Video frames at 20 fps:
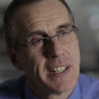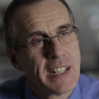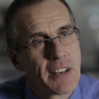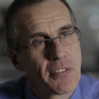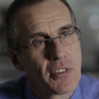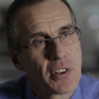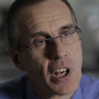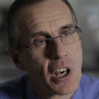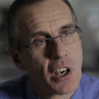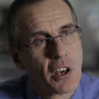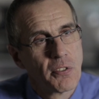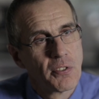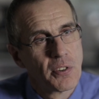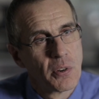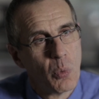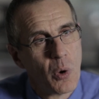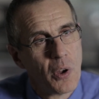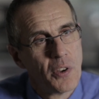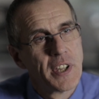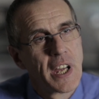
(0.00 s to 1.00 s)
never know
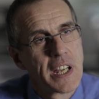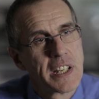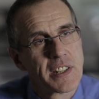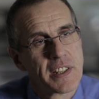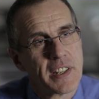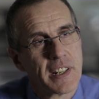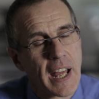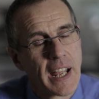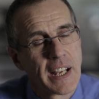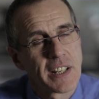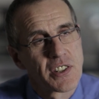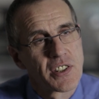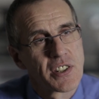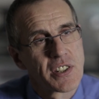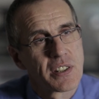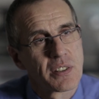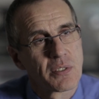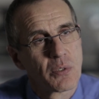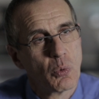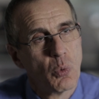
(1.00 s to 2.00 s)
from one day to the
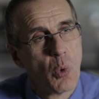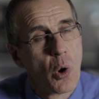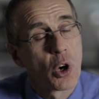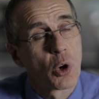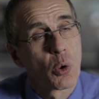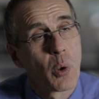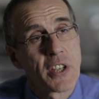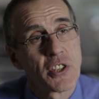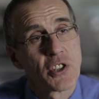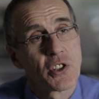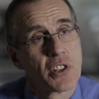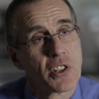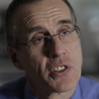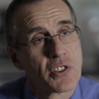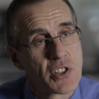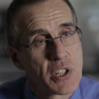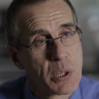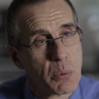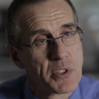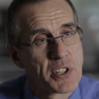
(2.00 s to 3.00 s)
next what question
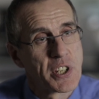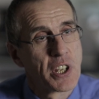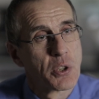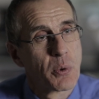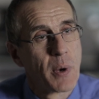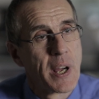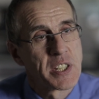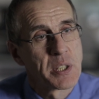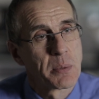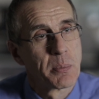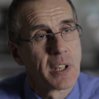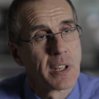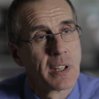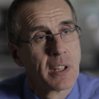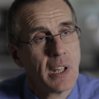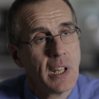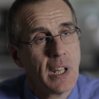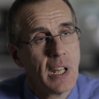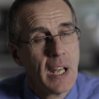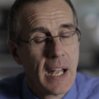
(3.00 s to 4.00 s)
someone's going to ask me.
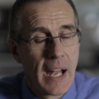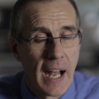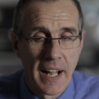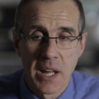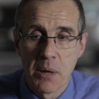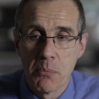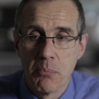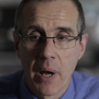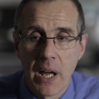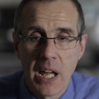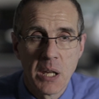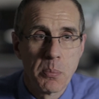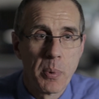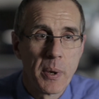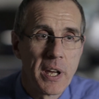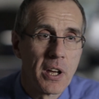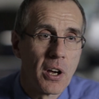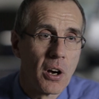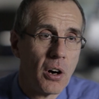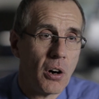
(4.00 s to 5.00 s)
And it may
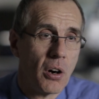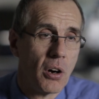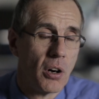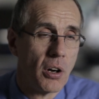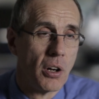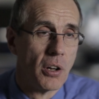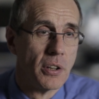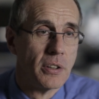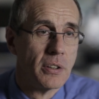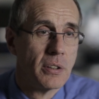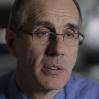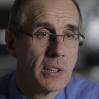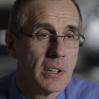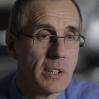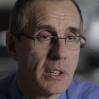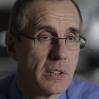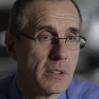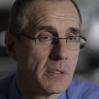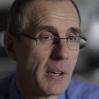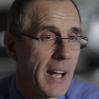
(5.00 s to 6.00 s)
be on
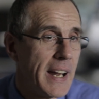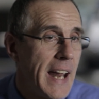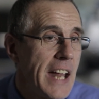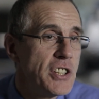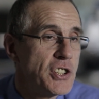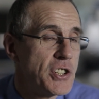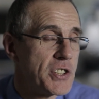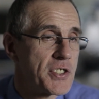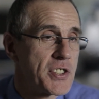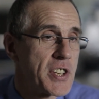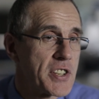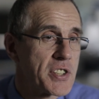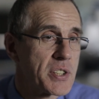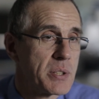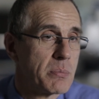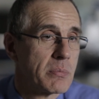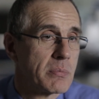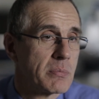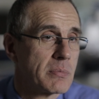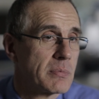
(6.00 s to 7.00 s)
an engine
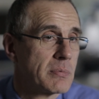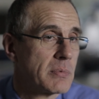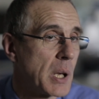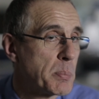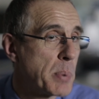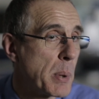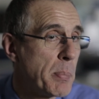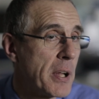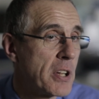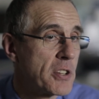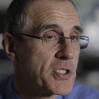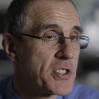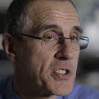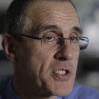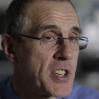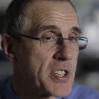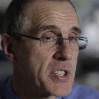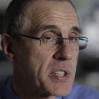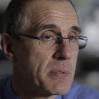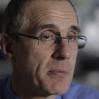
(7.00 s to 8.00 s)
system, a propulsion
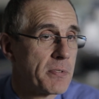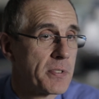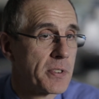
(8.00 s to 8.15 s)
system